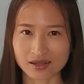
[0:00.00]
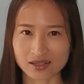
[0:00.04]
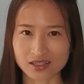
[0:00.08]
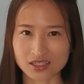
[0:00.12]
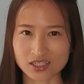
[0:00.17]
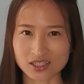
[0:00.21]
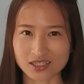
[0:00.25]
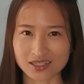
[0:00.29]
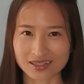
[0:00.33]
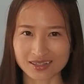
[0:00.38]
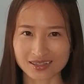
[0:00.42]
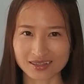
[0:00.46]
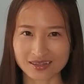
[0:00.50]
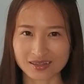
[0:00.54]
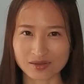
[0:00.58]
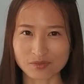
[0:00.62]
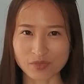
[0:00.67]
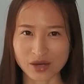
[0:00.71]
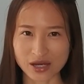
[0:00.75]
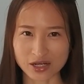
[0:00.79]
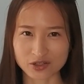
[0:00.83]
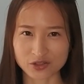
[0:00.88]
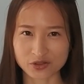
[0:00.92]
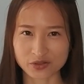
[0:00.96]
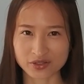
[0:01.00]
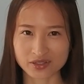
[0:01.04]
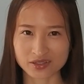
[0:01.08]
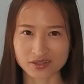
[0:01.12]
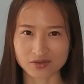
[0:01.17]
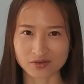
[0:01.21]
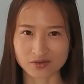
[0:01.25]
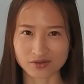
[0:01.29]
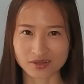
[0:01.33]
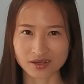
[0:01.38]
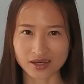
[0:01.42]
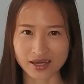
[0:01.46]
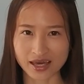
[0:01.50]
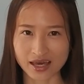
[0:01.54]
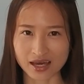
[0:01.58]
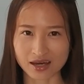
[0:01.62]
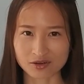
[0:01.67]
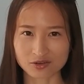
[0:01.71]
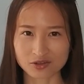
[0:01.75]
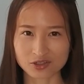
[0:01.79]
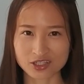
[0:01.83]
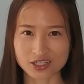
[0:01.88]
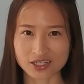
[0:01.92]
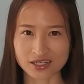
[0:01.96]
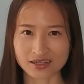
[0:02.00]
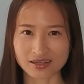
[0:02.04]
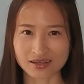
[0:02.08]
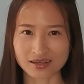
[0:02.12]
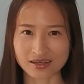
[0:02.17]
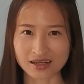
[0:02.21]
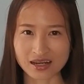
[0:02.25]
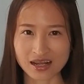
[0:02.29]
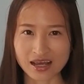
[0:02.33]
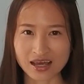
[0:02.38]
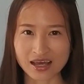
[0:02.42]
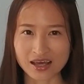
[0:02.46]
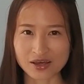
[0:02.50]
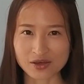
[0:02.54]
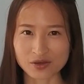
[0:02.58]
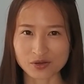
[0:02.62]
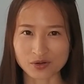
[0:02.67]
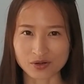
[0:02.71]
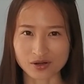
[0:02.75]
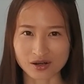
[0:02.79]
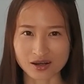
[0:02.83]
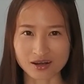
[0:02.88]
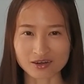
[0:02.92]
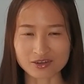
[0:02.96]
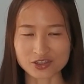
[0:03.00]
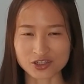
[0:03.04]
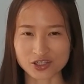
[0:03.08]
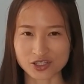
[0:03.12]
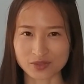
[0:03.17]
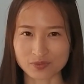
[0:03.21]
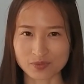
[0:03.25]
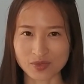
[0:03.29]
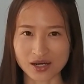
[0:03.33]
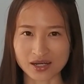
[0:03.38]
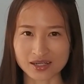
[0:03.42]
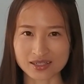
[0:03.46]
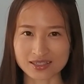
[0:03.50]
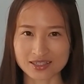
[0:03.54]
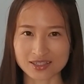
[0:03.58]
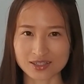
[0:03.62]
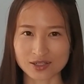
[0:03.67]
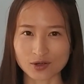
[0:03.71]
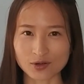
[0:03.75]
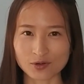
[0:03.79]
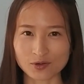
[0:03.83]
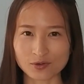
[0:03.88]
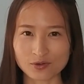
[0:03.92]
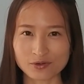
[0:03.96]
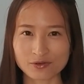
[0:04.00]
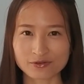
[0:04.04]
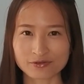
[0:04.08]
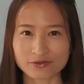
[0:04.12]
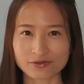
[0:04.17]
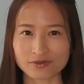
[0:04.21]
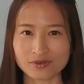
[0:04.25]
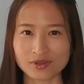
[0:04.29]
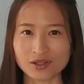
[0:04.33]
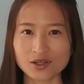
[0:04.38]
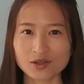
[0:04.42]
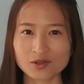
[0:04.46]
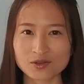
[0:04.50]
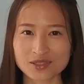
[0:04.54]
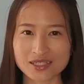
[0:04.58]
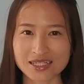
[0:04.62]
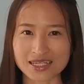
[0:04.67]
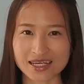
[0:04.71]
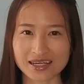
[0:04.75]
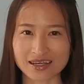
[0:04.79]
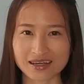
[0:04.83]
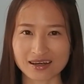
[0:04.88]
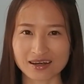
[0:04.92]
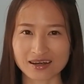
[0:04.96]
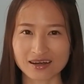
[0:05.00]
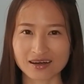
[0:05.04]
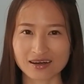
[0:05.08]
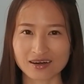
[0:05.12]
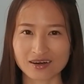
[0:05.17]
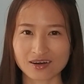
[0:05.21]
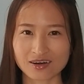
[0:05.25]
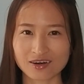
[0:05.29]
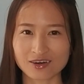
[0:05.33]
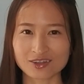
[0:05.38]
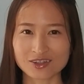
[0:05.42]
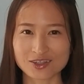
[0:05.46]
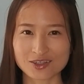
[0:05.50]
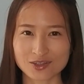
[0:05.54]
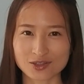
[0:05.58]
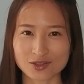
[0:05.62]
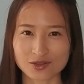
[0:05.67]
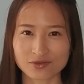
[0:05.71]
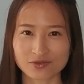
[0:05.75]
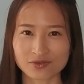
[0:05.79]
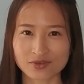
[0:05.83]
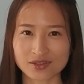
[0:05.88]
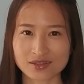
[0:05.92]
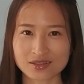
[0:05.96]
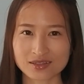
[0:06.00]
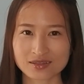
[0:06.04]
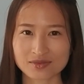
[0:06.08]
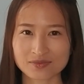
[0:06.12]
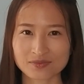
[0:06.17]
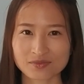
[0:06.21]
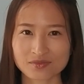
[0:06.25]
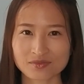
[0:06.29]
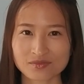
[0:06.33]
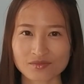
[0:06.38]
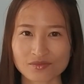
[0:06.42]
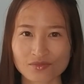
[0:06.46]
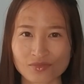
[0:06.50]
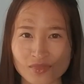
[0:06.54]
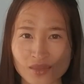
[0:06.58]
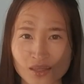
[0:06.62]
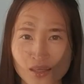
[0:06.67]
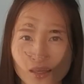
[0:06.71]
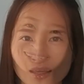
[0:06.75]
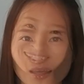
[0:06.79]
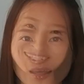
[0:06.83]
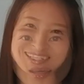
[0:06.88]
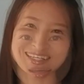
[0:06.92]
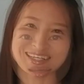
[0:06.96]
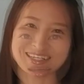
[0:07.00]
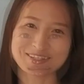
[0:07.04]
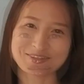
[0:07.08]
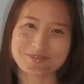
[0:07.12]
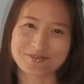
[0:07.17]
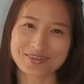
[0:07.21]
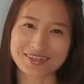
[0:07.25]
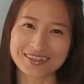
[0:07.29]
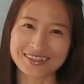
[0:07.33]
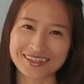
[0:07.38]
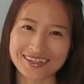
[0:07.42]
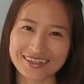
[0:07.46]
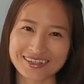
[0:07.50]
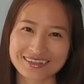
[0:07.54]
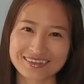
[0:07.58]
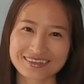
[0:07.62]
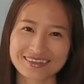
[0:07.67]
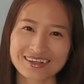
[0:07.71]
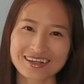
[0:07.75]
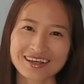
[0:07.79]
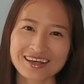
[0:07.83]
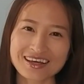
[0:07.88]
into the mattress or the couch, and your conscious mind still floating on the surface. It's a really nice feeling.